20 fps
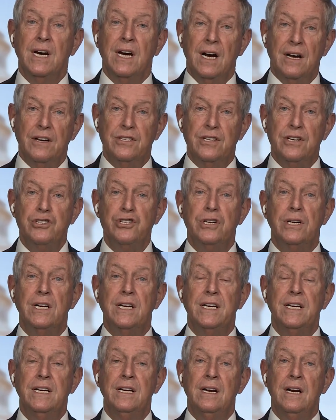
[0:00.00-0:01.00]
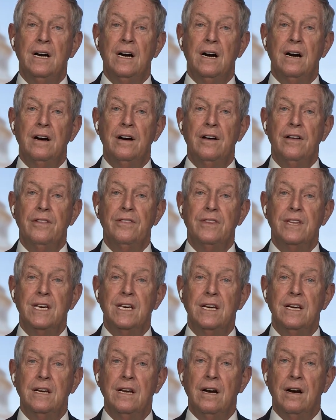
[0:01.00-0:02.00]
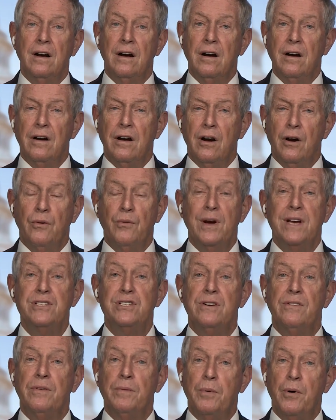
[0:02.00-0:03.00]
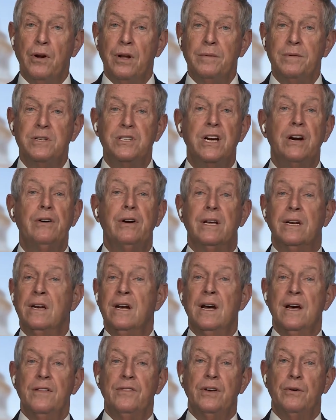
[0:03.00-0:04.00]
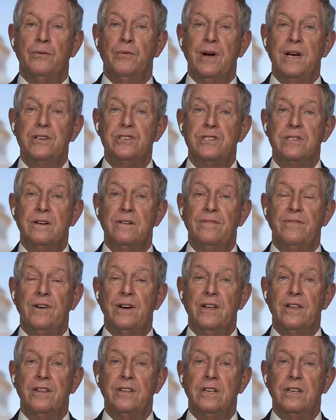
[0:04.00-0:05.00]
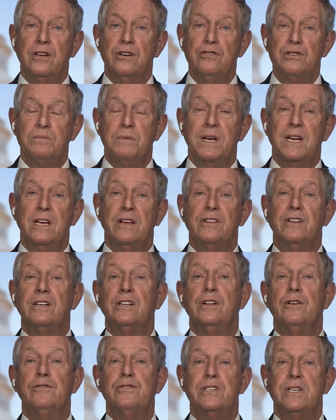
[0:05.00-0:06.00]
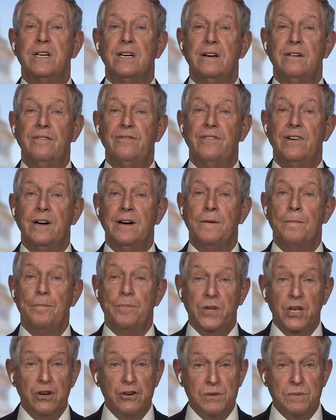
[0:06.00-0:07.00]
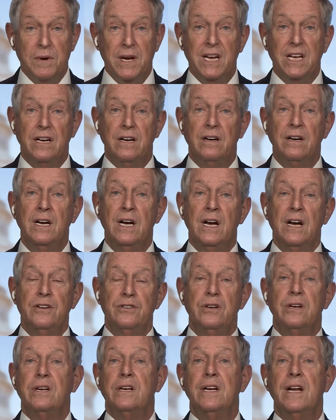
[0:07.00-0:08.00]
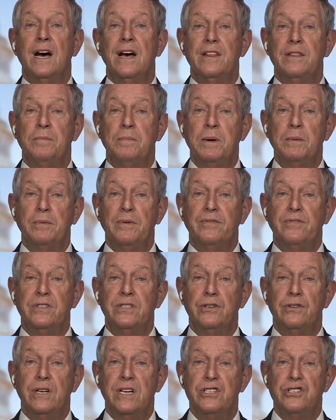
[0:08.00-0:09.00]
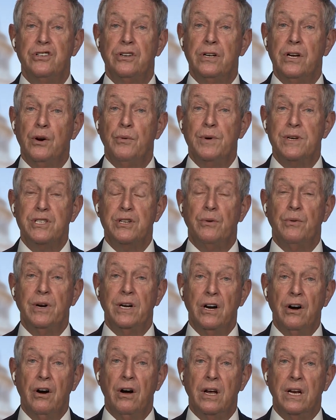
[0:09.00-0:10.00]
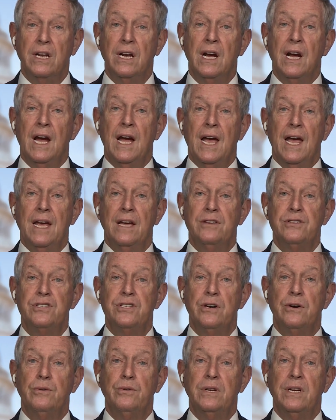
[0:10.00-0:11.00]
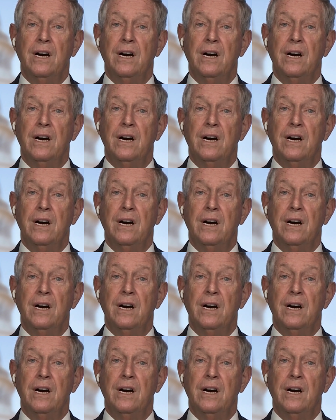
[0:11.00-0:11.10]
Additionally, the arrest of a parliamentarian, the arrest of news media, the closing of news media to deny the people of Tunisia to know what's going on. And so